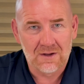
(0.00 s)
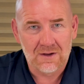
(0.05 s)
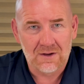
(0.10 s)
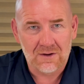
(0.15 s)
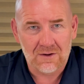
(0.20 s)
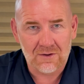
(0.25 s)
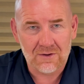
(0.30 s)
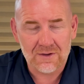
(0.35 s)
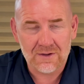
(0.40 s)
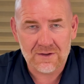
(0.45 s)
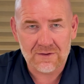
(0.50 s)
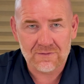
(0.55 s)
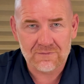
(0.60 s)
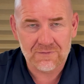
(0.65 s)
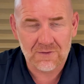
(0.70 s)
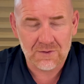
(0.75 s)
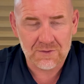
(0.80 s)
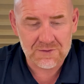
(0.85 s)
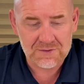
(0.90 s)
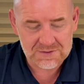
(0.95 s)
or you can
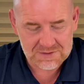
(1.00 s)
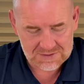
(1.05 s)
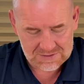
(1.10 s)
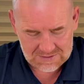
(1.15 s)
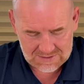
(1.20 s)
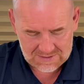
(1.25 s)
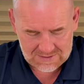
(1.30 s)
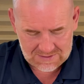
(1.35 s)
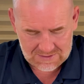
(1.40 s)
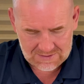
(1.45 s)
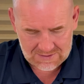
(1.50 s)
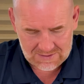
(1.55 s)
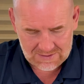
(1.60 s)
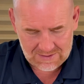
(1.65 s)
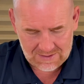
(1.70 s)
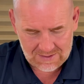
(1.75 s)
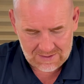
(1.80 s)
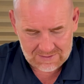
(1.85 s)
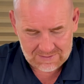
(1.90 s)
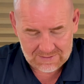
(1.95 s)
phone us
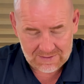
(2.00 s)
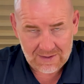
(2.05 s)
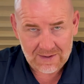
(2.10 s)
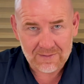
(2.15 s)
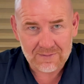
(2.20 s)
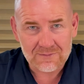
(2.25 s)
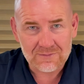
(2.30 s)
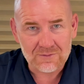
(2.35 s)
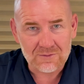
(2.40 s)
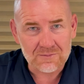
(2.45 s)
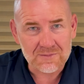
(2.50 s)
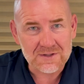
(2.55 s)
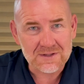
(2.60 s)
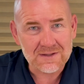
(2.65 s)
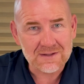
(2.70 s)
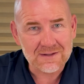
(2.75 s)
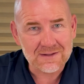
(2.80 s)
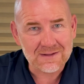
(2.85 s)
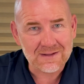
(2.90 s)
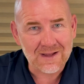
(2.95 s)
and we'll be
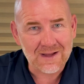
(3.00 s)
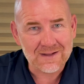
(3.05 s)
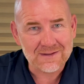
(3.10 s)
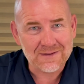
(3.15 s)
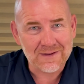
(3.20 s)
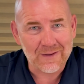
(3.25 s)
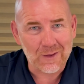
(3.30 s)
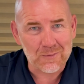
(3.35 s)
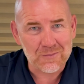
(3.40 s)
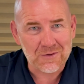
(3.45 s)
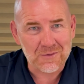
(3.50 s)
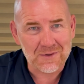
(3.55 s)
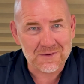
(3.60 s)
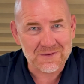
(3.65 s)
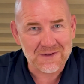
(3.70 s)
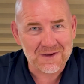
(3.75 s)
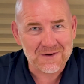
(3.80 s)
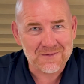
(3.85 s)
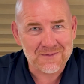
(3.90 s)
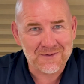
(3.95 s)
glad to help you on
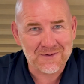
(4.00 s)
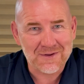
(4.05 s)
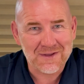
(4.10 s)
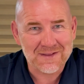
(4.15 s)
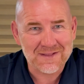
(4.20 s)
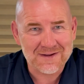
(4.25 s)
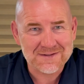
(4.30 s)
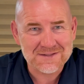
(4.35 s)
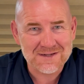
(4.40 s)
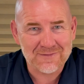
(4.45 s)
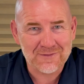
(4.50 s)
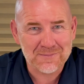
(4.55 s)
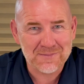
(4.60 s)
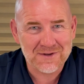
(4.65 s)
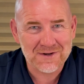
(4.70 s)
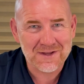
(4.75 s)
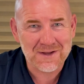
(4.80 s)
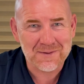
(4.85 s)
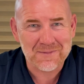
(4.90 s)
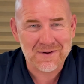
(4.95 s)
that. Okay, thanks
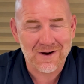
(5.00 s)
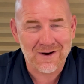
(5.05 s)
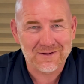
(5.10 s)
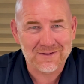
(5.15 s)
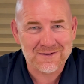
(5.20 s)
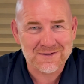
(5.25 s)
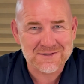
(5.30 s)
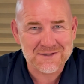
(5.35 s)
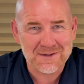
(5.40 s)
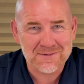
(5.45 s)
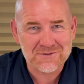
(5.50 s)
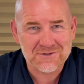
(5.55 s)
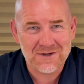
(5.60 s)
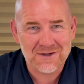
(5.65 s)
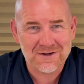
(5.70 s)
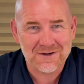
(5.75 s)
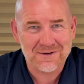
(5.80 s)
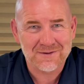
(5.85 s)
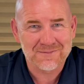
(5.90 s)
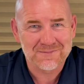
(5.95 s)
everybody. I'm Karl at Escape
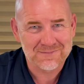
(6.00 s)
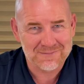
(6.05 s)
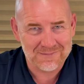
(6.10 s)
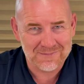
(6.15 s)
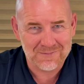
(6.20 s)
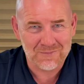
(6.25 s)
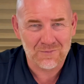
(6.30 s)
Trailer, and